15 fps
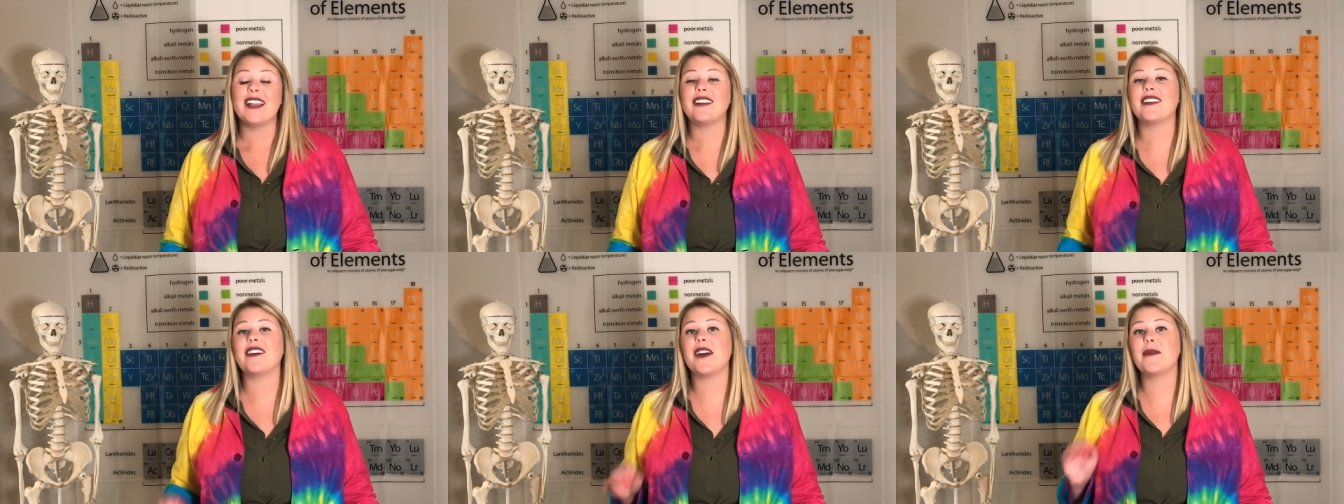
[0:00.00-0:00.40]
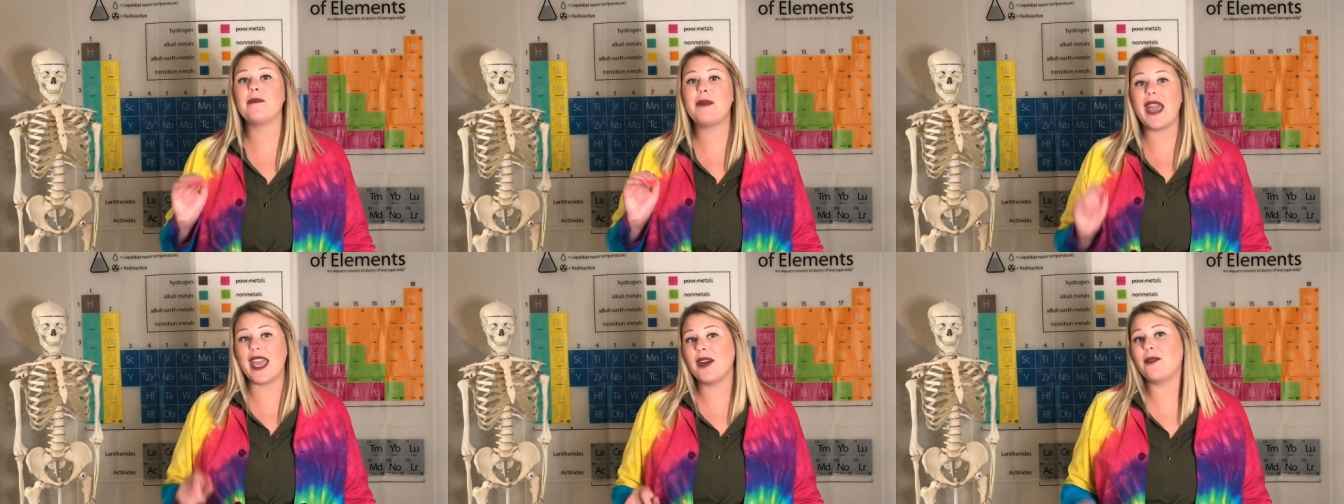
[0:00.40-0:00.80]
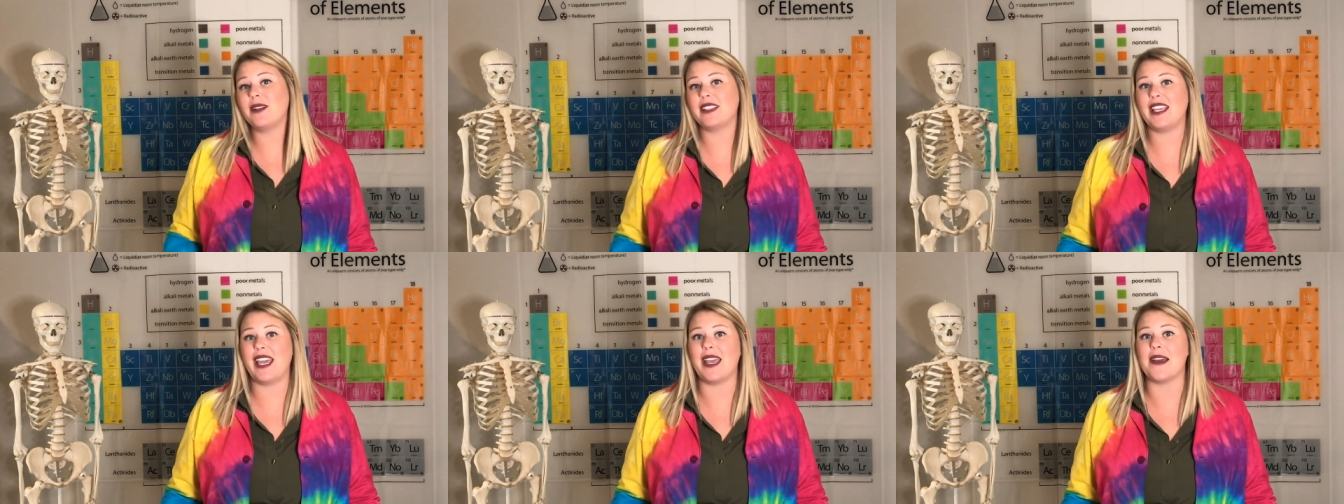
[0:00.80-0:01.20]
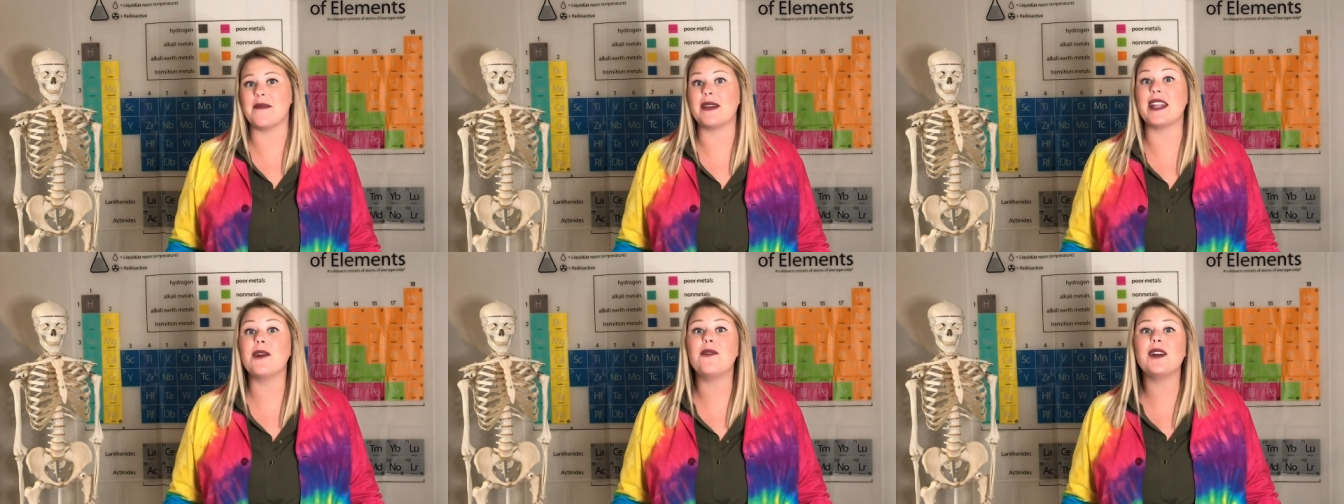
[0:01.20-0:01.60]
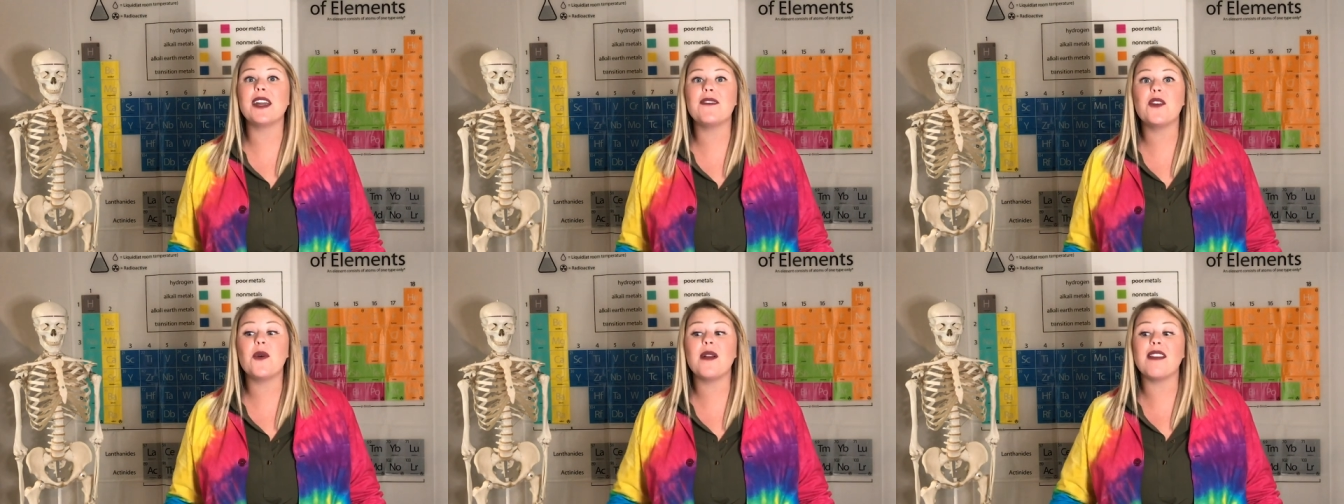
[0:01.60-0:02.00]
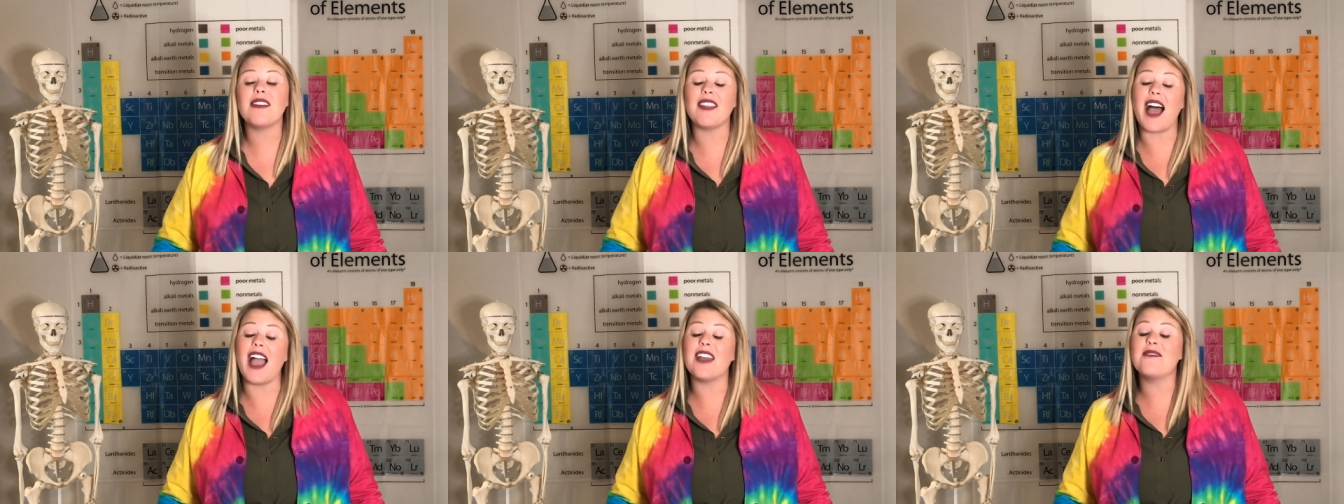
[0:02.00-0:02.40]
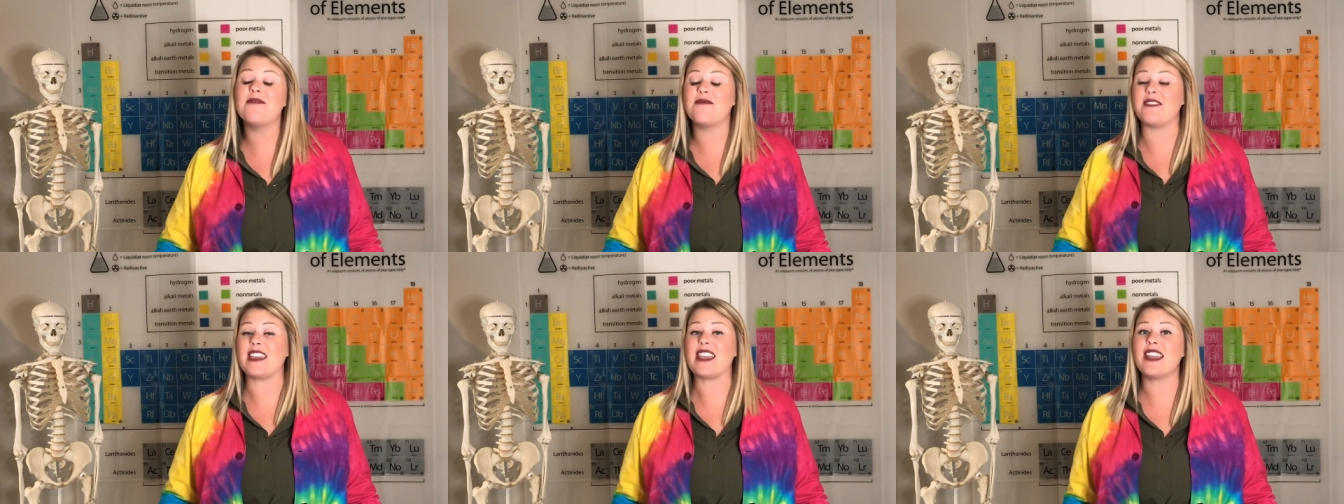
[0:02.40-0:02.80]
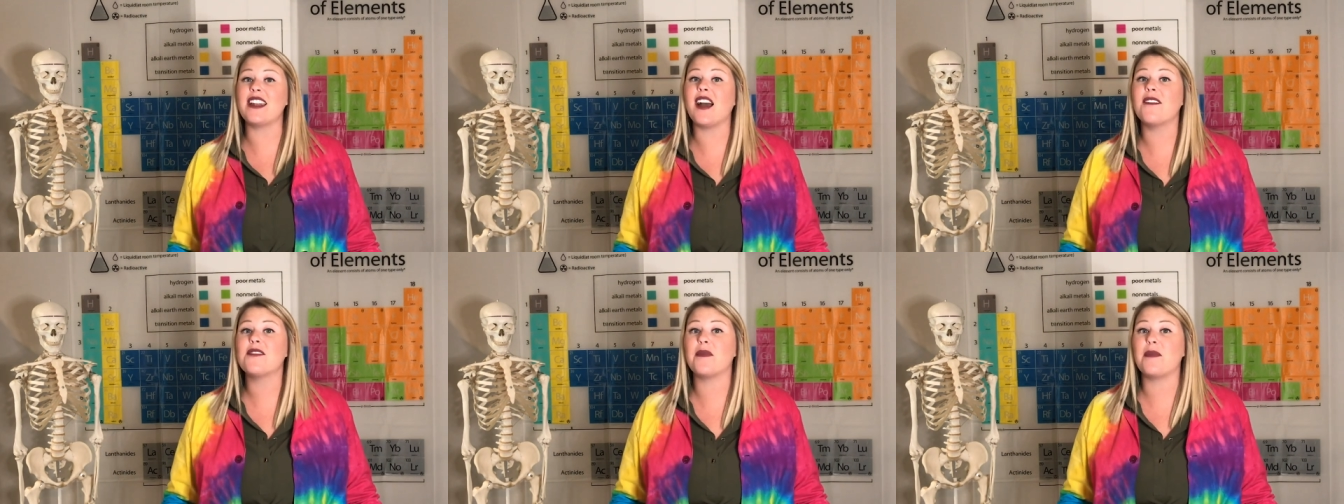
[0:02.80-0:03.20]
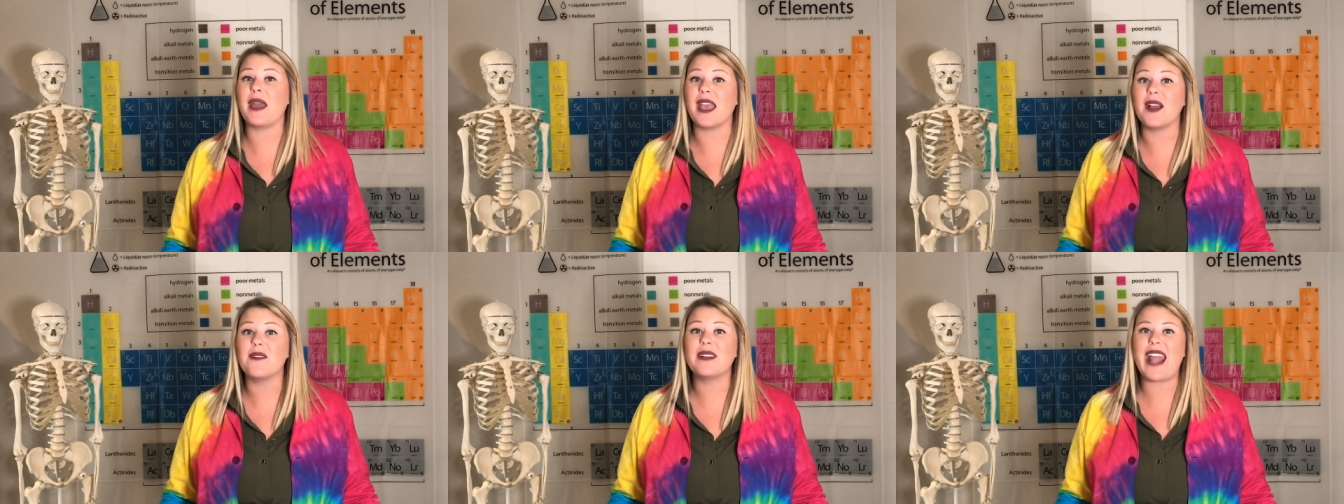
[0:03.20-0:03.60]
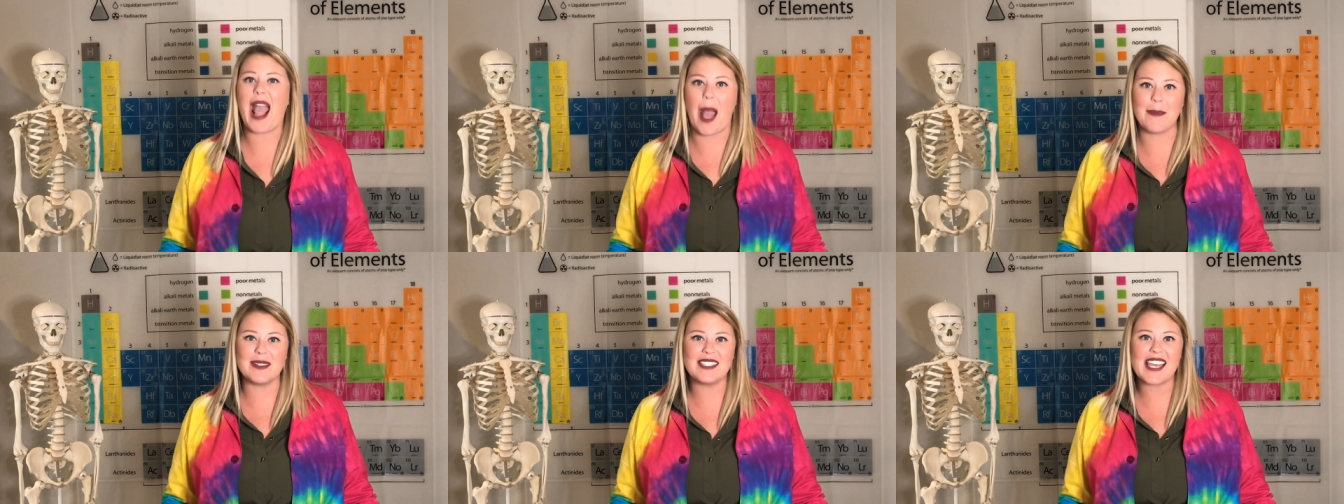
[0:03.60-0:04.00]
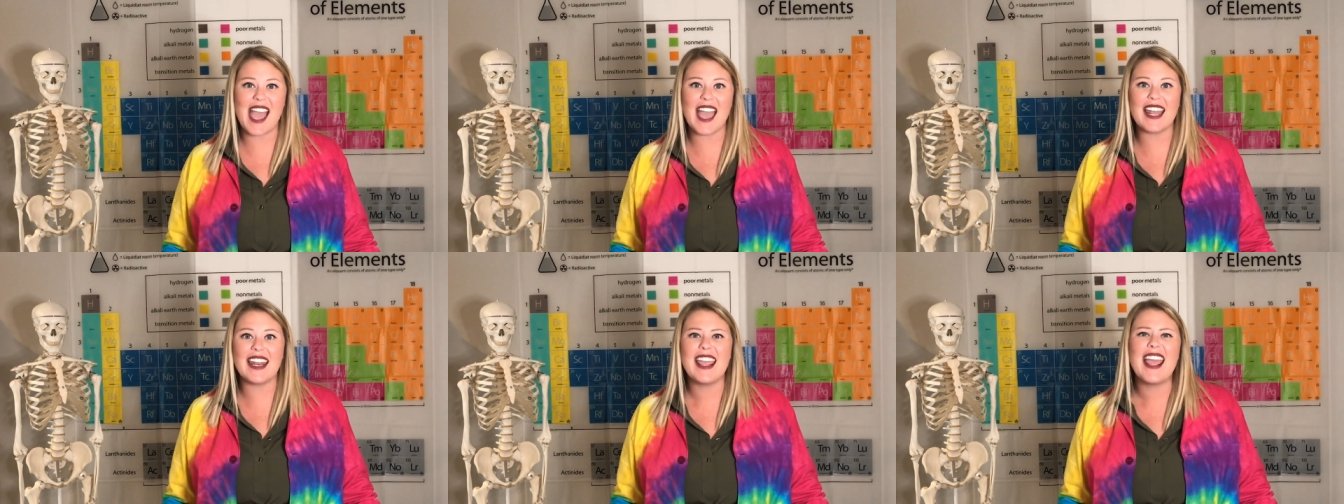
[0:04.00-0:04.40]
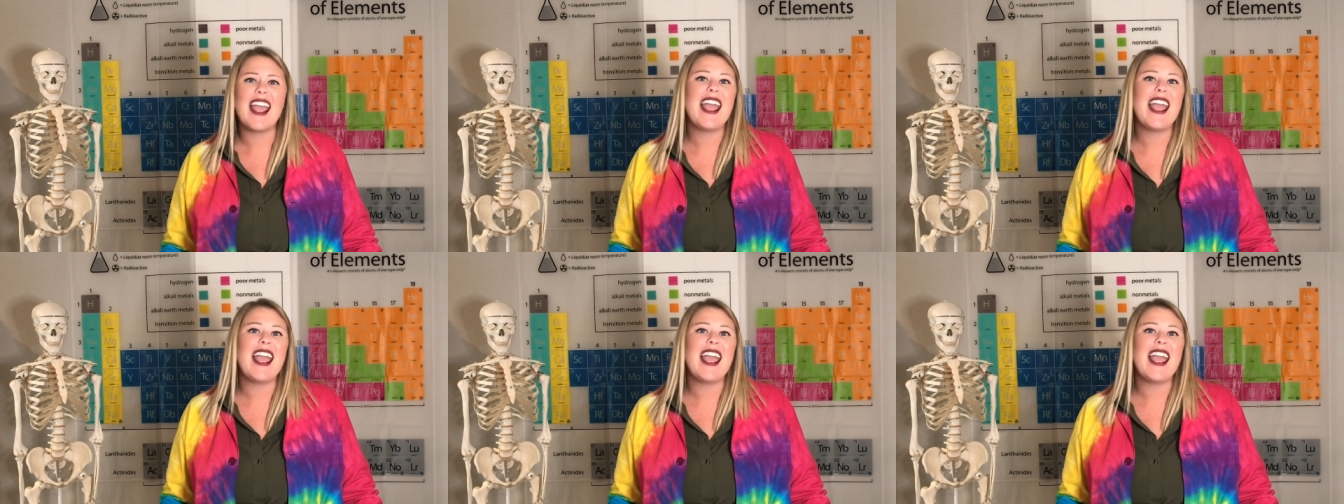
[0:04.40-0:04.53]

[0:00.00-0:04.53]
Click on penguin cam and it will give you a live feed of the penguin habitat